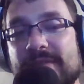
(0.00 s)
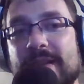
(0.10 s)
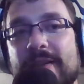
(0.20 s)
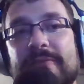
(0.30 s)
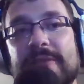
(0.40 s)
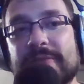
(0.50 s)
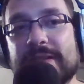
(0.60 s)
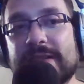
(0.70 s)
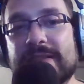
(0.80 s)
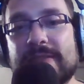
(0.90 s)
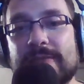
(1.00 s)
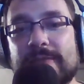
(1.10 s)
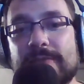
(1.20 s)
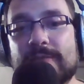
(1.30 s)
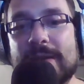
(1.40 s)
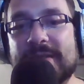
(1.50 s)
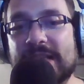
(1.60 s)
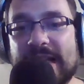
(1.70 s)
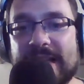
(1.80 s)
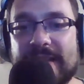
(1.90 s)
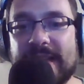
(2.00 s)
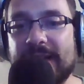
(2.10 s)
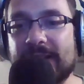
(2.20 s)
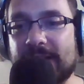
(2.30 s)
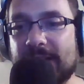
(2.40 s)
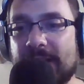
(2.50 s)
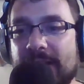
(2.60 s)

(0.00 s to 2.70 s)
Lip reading: So feel free to drop me a line there.